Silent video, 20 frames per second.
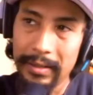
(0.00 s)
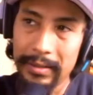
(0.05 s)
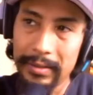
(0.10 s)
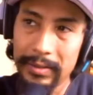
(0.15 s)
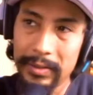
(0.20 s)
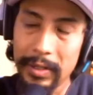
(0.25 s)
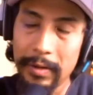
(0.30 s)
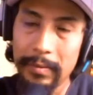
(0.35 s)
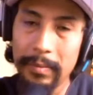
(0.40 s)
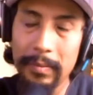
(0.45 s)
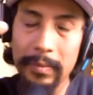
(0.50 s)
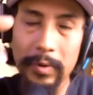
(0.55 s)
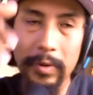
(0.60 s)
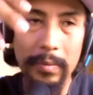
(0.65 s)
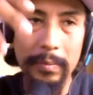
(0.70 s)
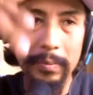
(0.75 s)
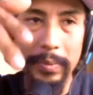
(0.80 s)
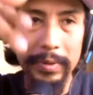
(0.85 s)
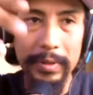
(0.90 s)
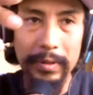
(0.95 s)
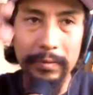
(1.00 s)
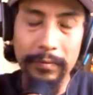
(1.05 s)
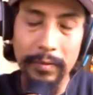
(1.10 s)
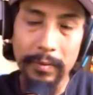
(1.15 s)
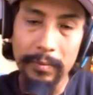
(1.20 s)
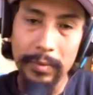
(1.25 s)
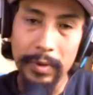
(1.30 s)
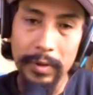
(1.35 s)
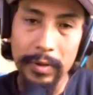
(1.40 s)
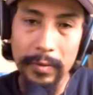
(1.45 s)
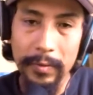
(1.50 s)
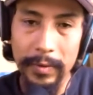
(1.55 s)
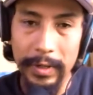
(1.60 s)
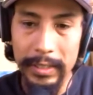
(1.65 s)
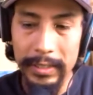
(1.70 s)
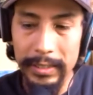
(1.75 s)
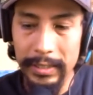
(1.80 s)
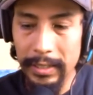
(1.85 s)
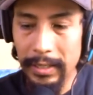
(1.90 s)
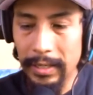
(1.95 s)
some companies from the
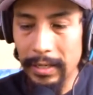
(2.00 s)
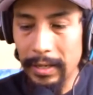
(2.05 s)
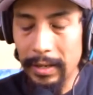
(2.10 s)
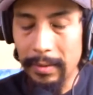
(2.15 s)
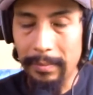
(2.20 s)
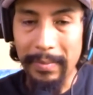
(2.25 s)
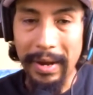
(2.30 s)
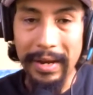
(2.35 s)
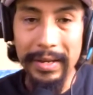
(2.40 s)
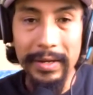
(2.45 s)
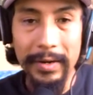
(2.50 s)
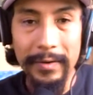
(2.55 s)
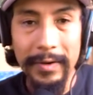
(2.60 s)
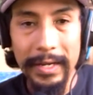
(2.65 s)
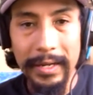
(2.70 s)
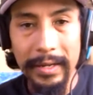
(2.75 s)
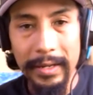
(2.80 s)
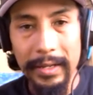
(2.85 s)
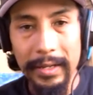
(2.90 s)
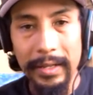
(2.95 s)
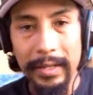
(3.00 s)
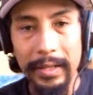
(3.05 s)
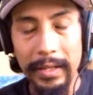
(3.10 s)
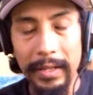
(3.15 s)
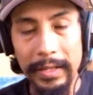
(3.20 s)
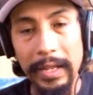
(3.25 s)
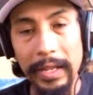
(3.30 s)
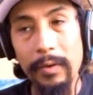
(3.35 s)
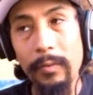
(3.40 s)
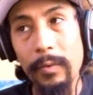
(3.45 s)
US minery, they